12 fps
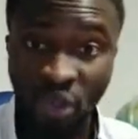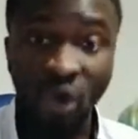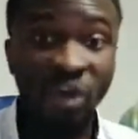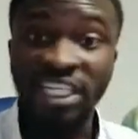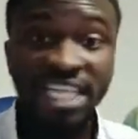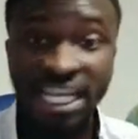
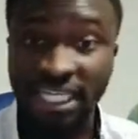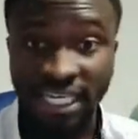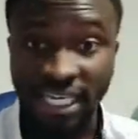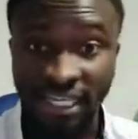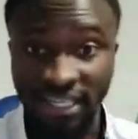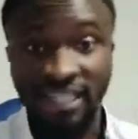or
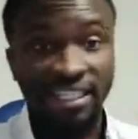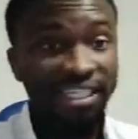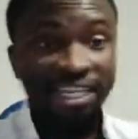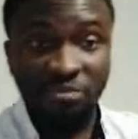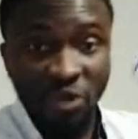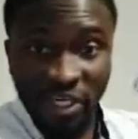DHL,
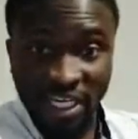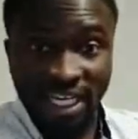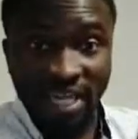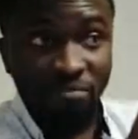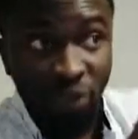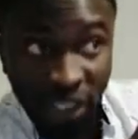just brought it
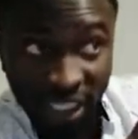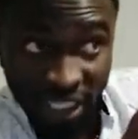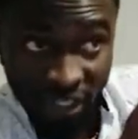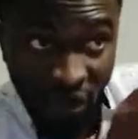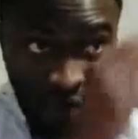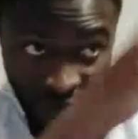and put it
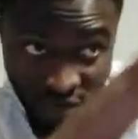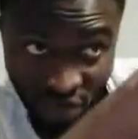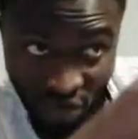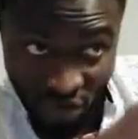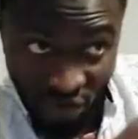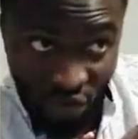in your
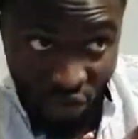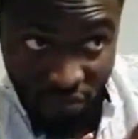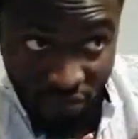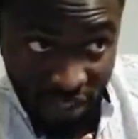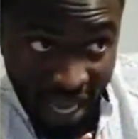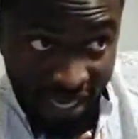
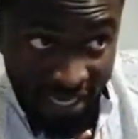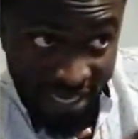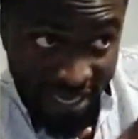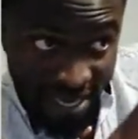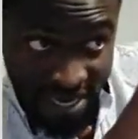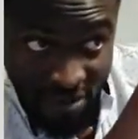room side,
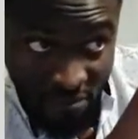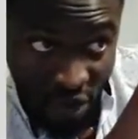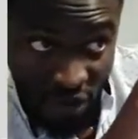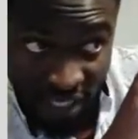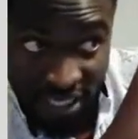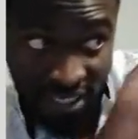in your
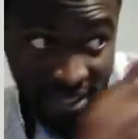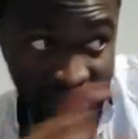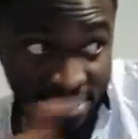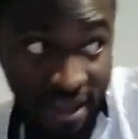box, and